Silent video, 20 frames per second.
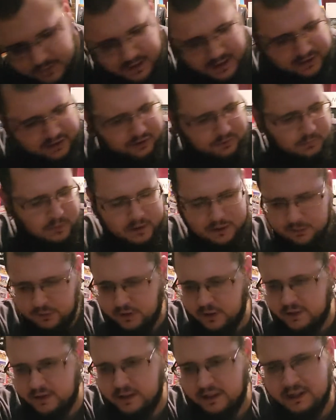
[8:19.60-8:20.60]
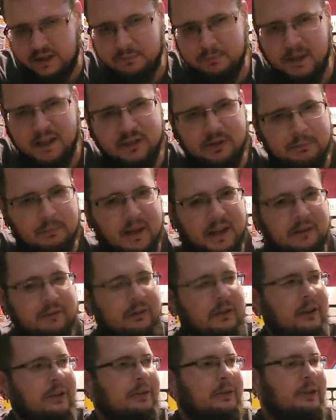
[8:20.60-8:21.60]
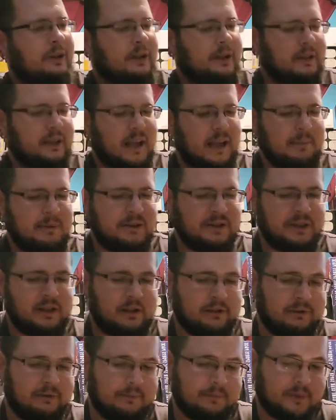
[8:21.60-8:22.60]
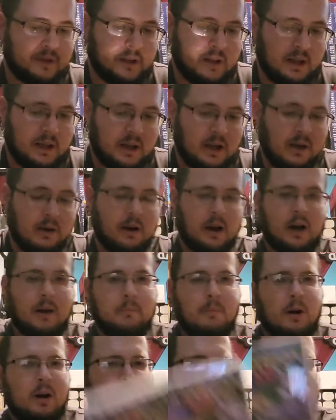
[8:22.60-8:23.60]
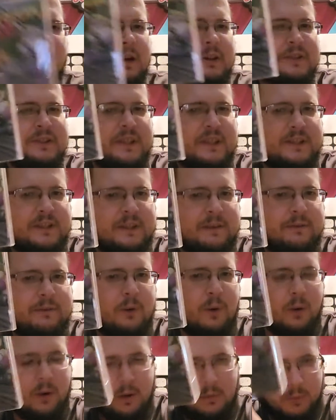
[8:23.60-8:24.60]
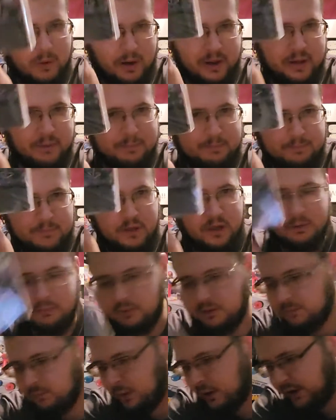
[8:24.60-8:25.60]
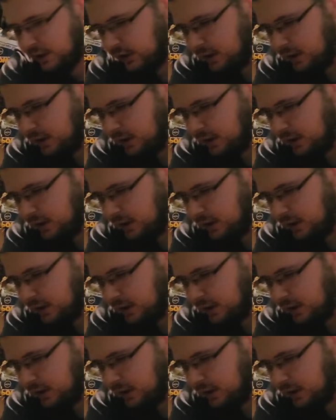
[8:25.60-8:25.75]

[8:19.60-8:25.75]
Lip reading: I actually wound up trading an expansion pack for the game itself. Mario Kart 64, one of the